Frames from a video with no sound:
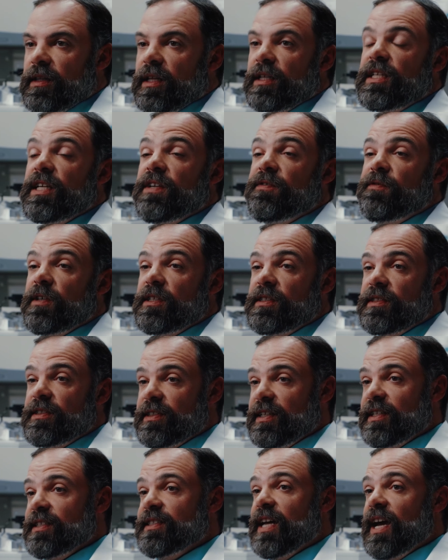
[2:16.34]
The
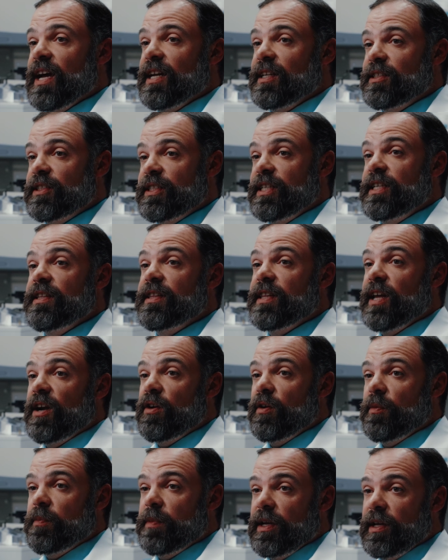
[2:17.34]
difference is that gene
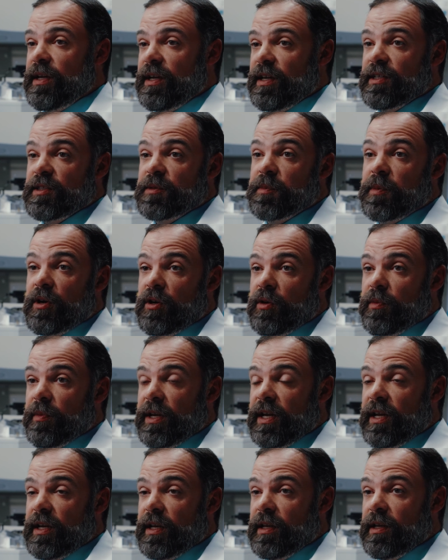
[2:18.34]
therapy is
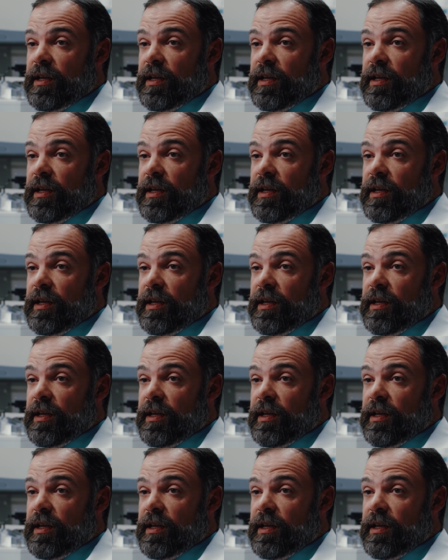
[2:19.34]
permanent